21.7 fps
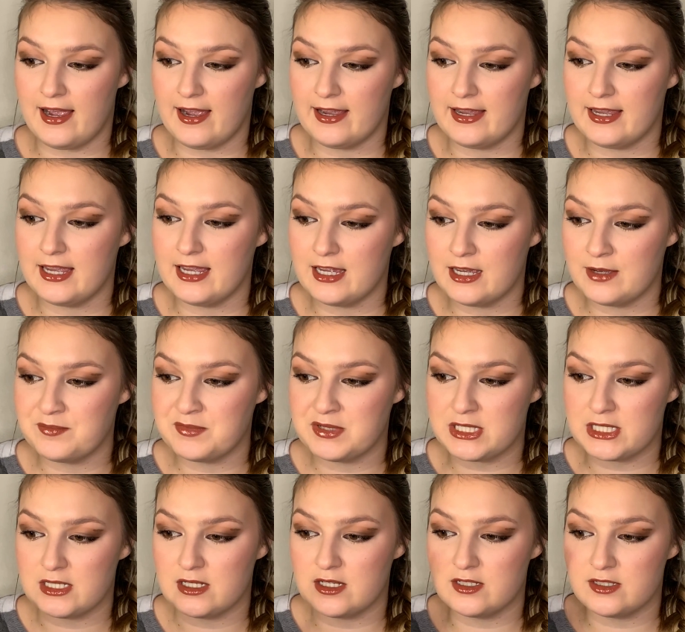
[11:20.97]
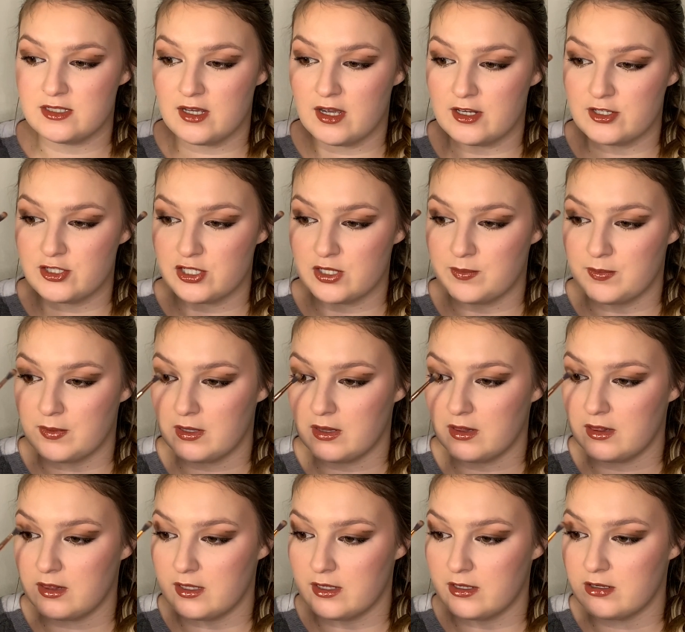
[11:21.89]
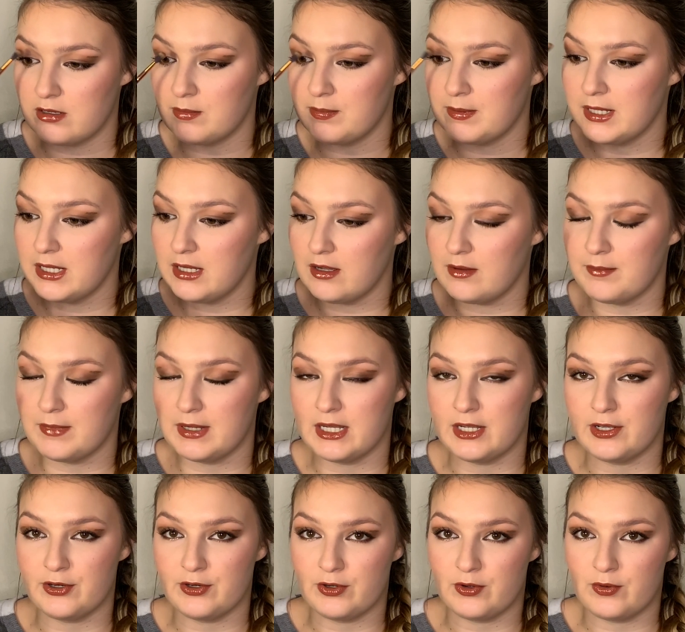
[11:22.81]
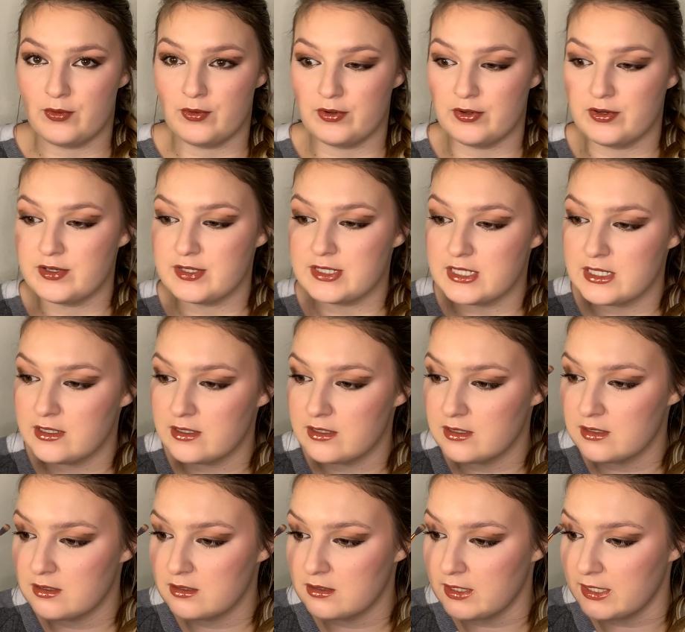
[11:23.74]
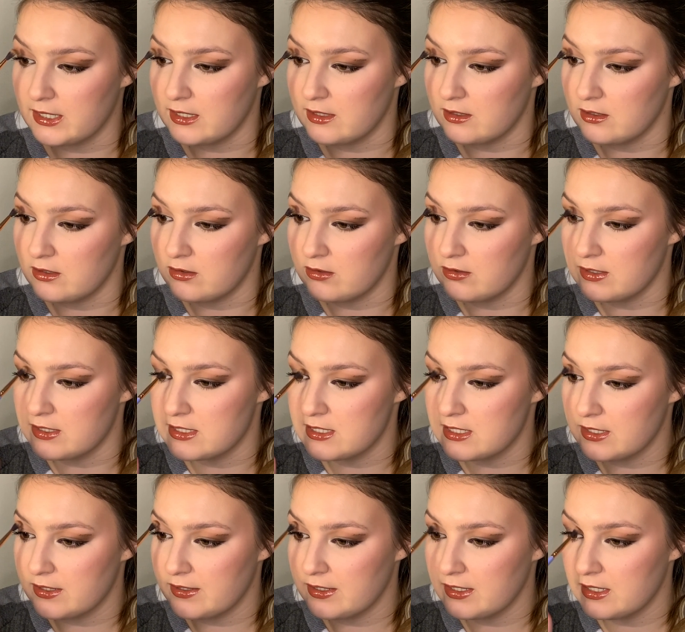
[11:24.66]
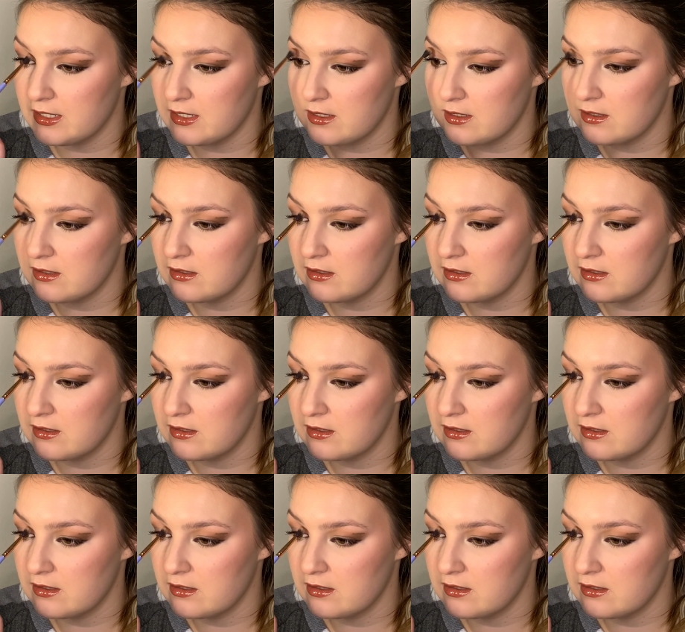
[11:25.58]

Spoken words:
I am just gonna touch up a little bit on my inner corners here, like in the crease area.